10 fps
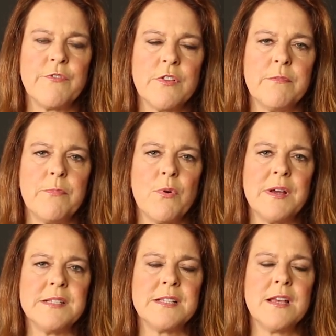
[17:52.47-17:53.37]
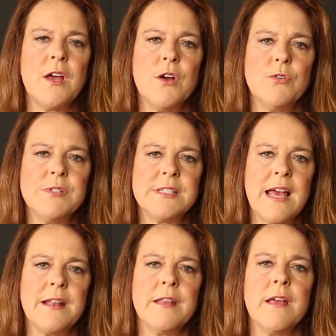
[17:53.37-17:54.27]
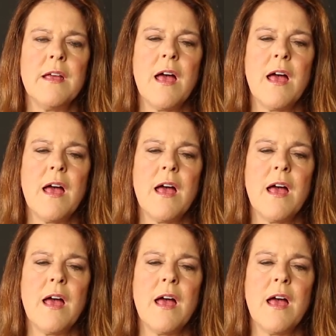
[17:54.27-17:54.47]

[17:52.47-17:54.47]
full of boys who said